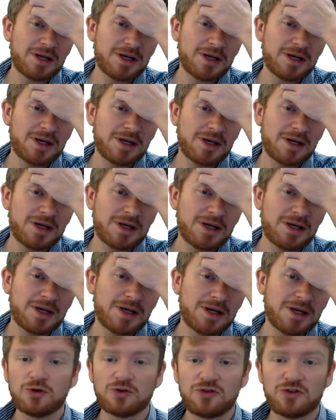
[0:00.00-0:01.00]
open your
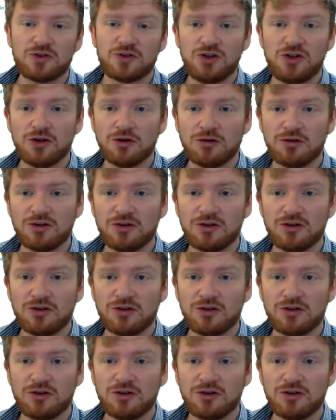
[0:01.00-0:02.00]
security
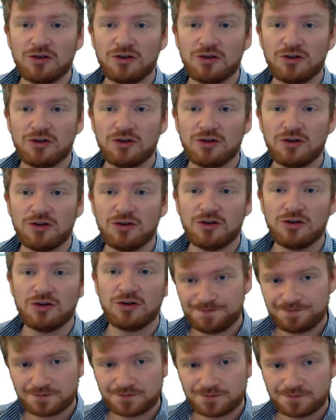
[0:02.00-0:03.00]
preferences.
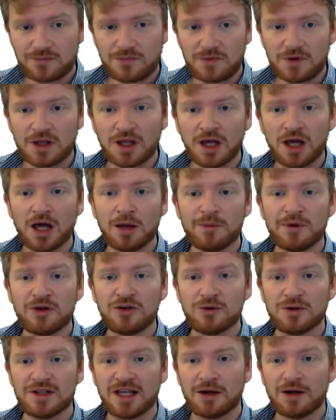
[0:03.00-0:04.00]
And do it
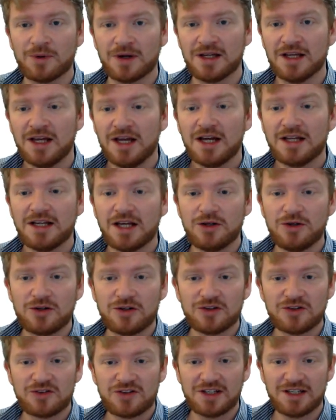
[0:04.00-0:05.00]
that way. Now you can
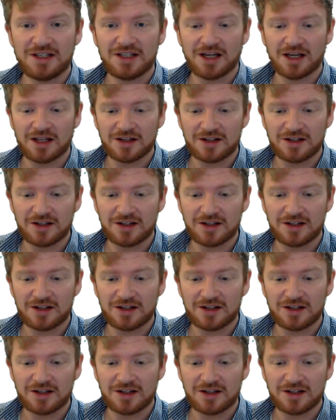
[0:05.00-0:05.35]
see this is